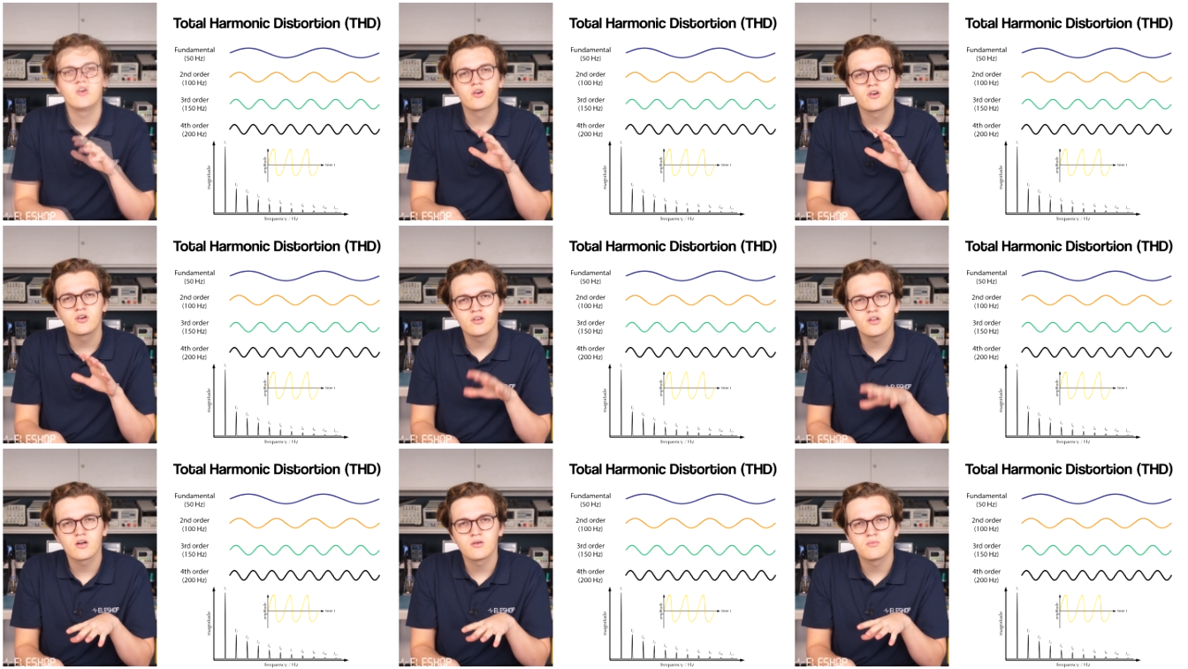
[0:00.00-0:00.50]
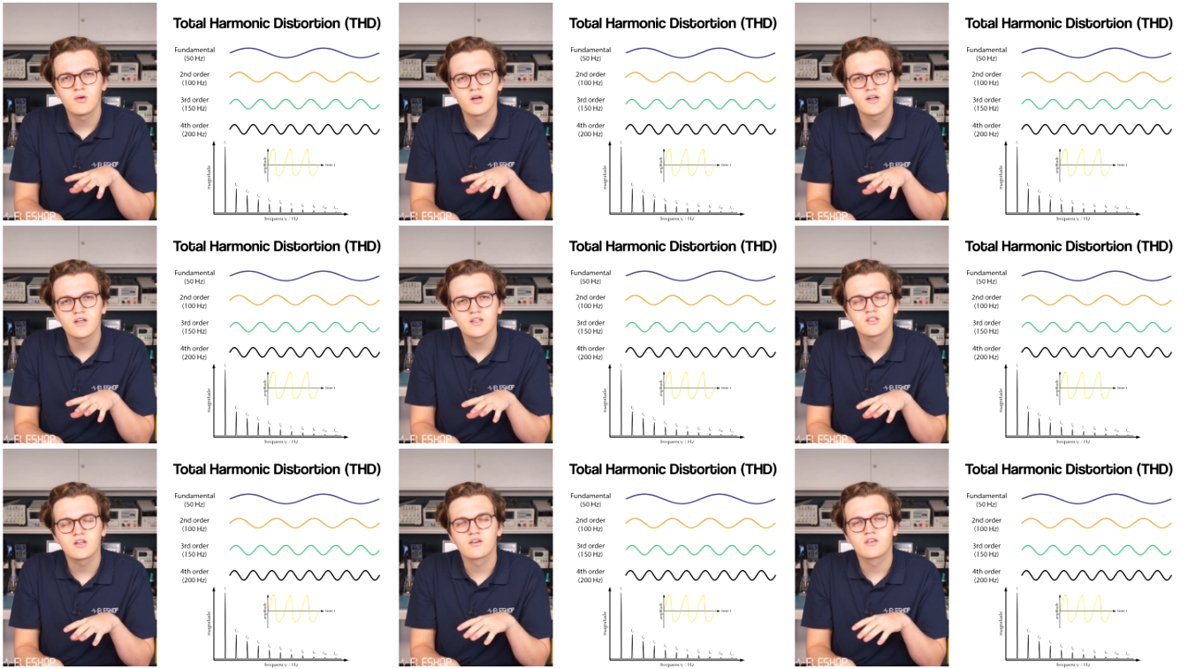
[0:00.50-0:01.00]
Current
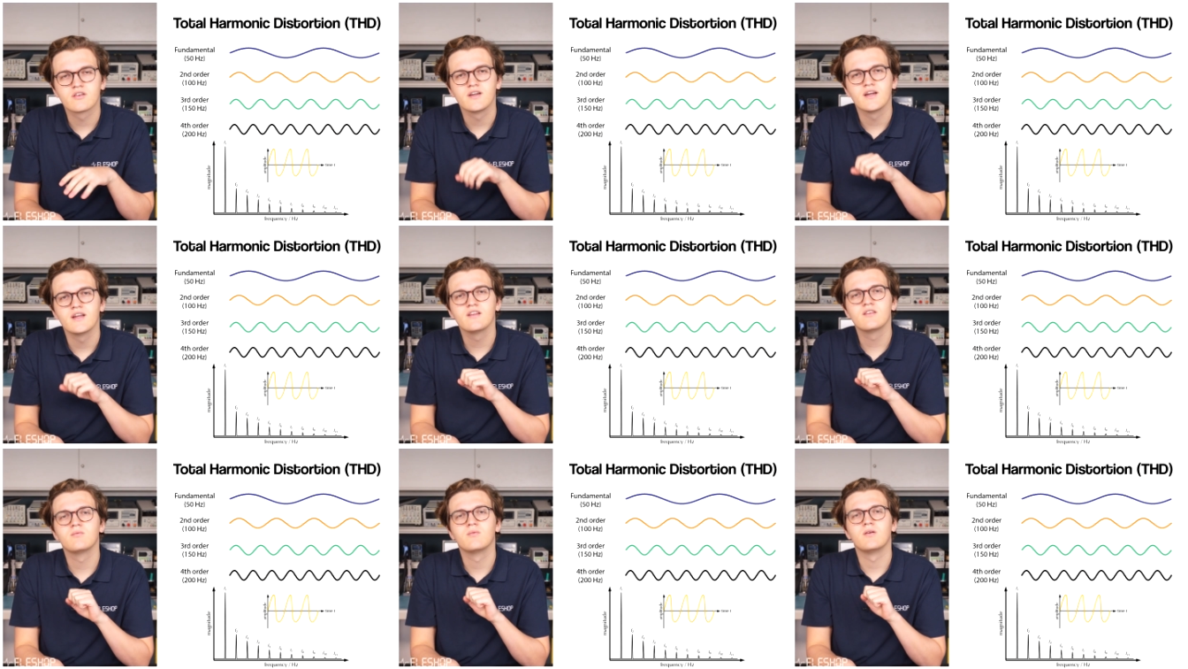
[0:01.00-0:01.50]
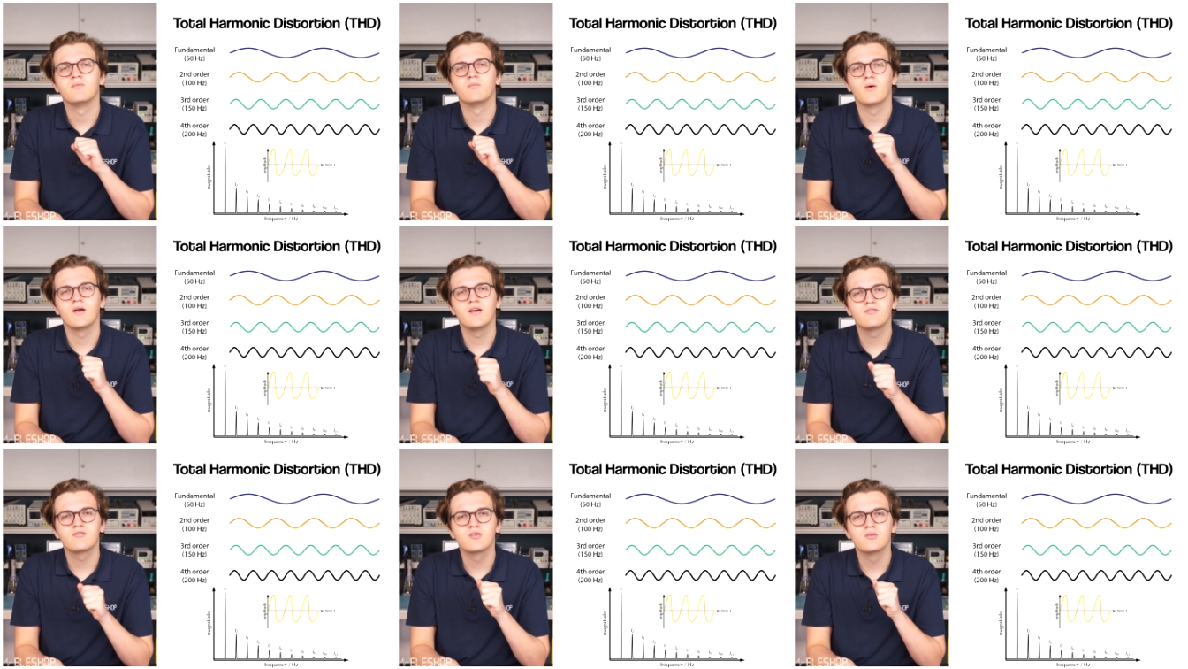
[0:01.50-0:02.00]
harmonics are created when
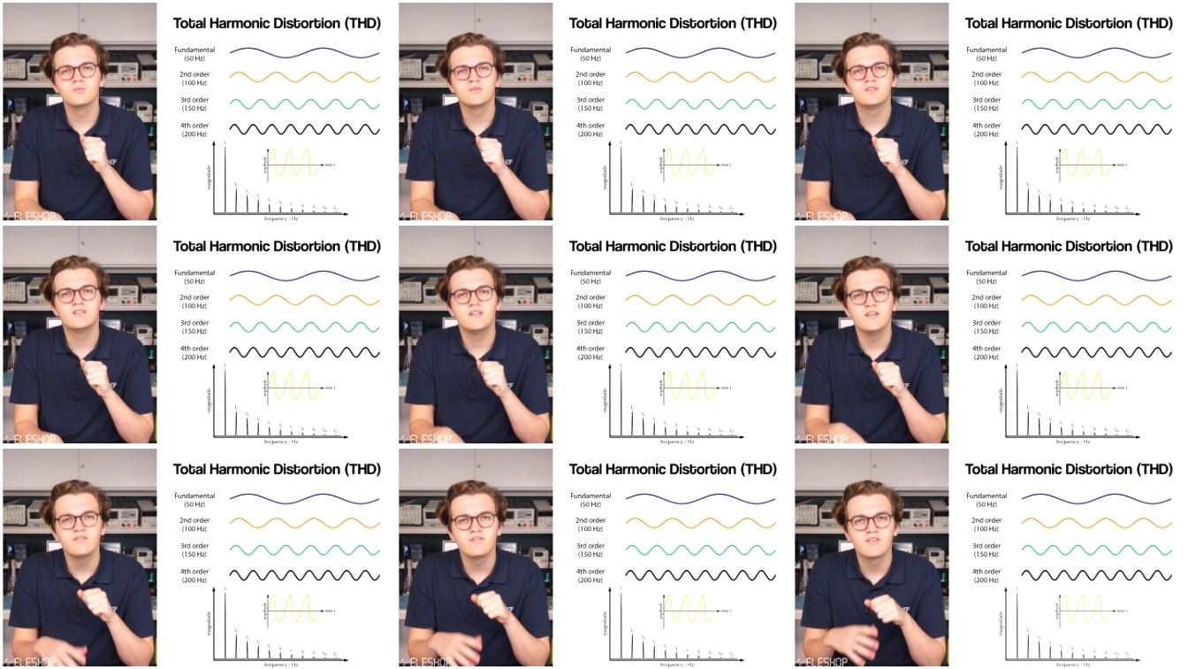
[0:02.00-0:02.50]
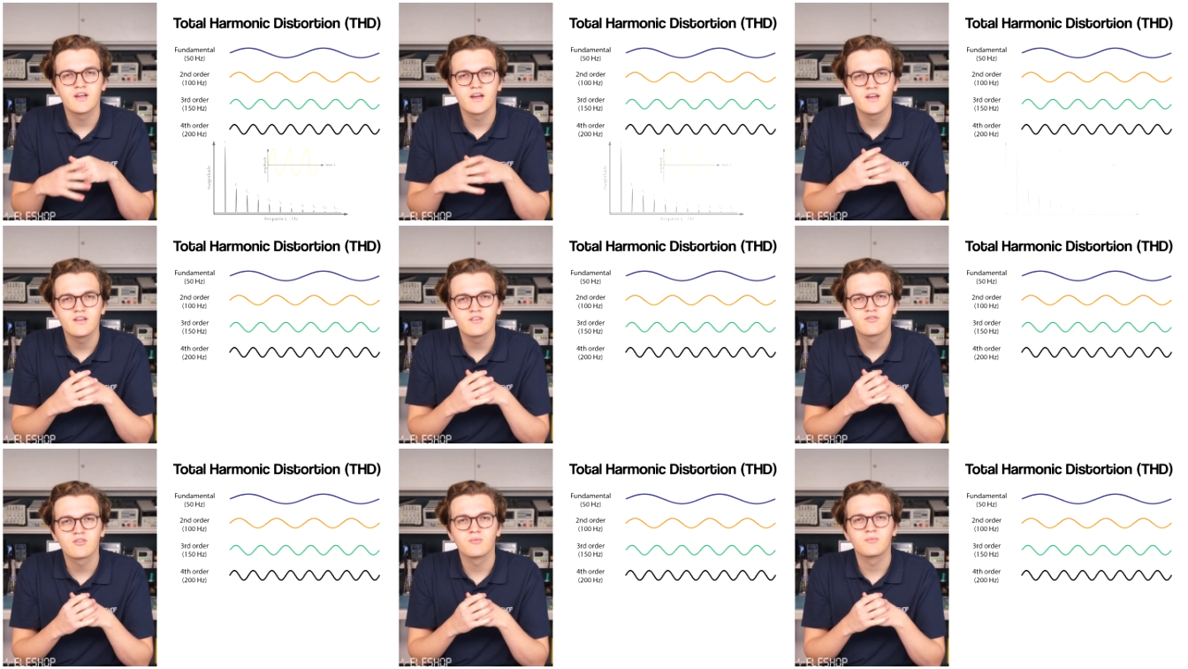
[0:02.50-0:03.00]
waveforms
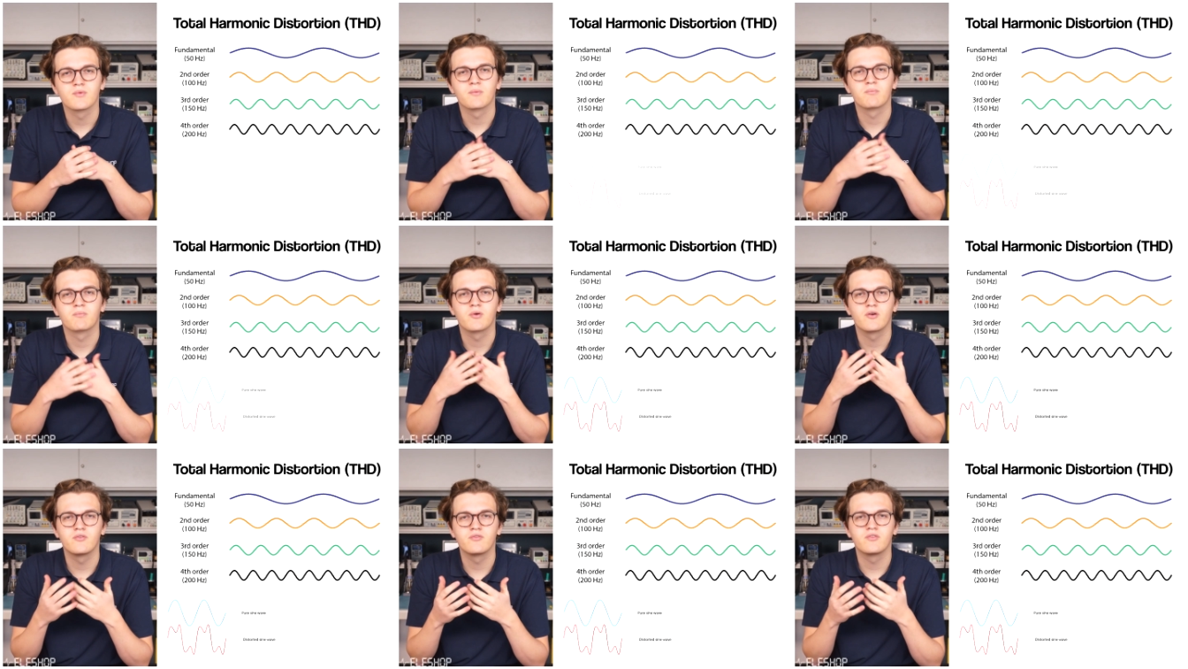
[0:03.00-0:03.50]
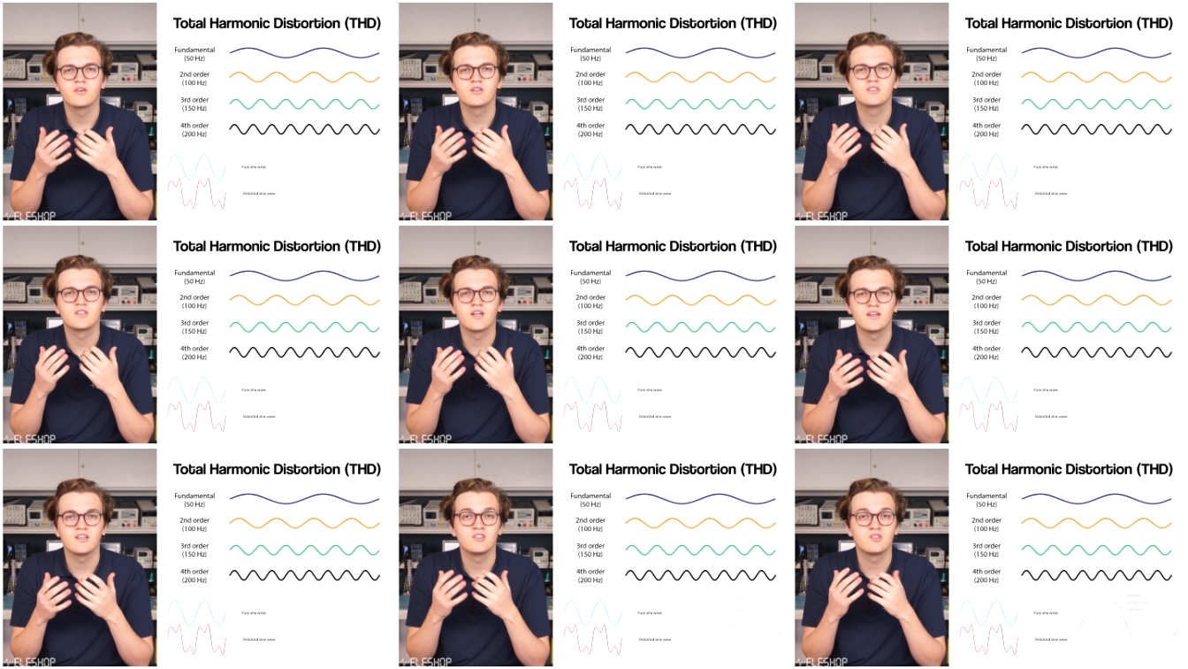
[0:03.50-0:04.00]
deviate from their perfect
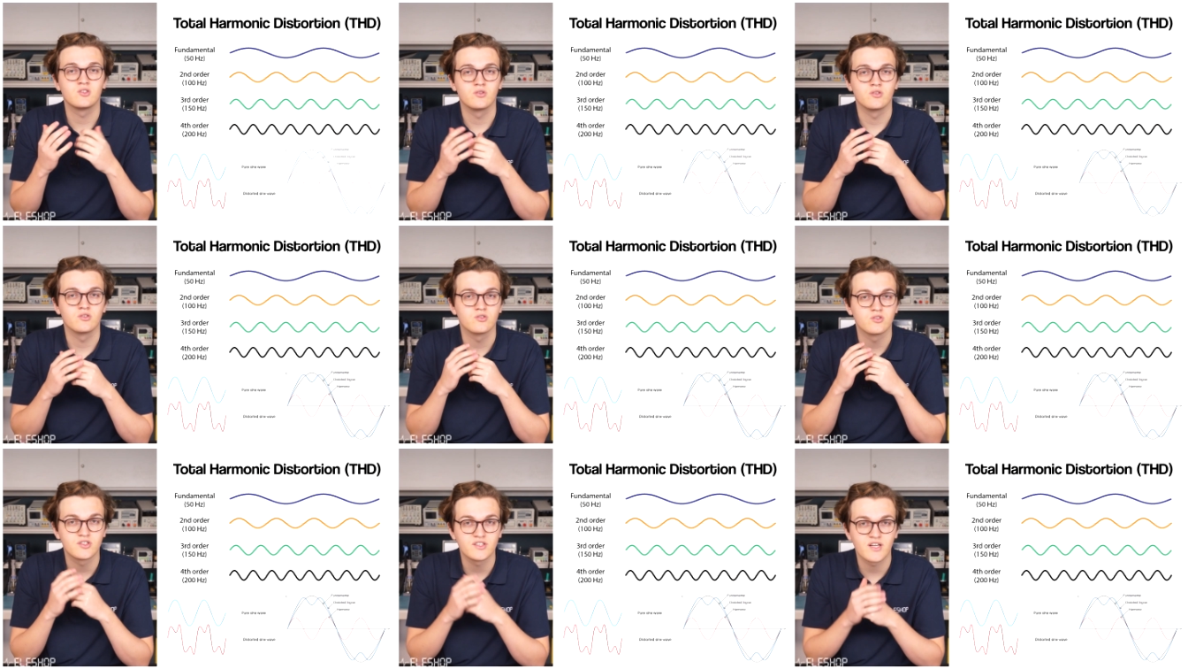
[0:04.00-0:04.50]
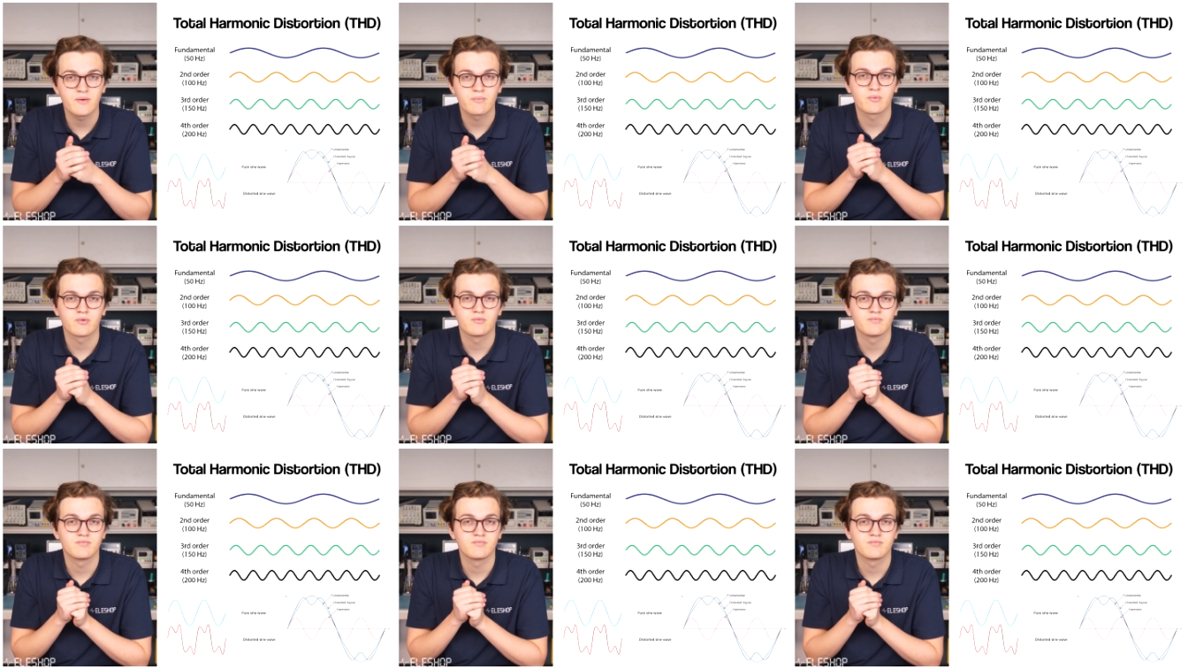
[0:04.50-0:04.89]
sinusoidal shape.